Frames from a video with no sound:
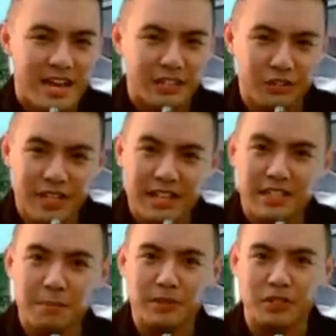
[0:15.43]
In
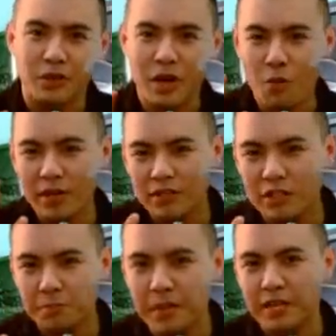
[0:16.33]
today's episode, I want to
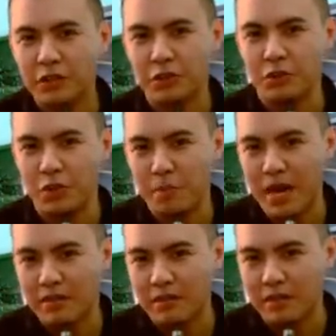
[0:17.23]
speak to you
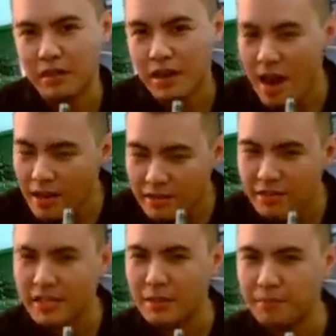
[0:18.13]
about the
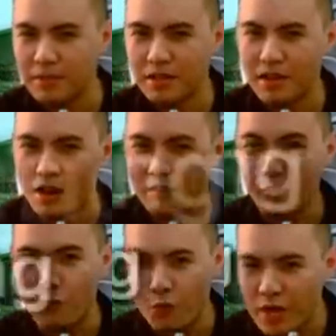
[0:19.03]
concept
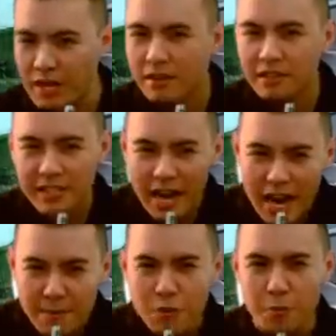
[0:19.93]
of
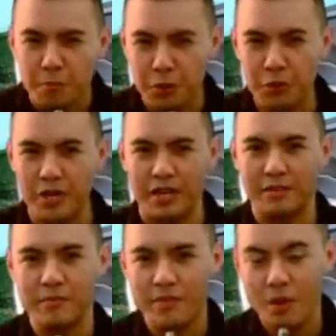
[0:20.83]
real-time
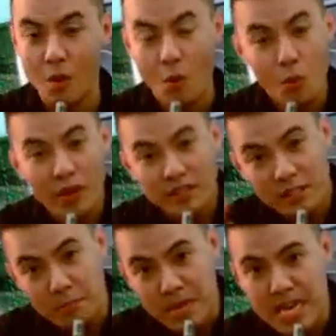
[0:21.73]
computing. What
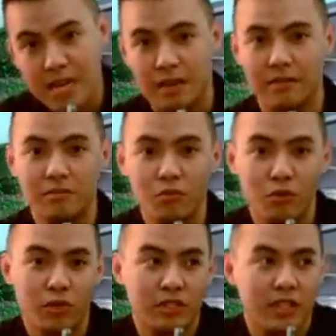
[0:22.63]
does it mean
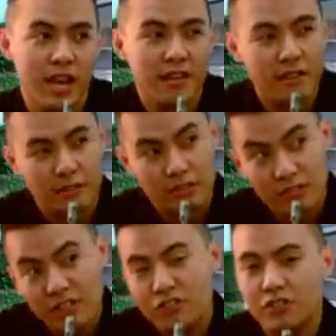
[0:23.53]
when we say that a
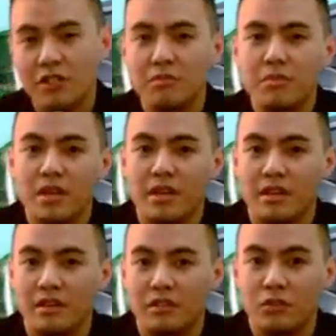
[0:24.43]
system
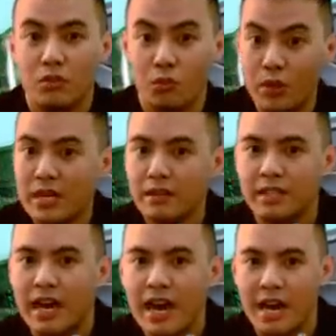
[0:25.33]
is
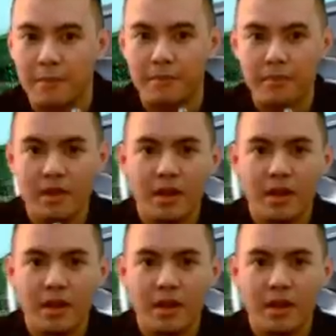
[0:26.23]
real-time?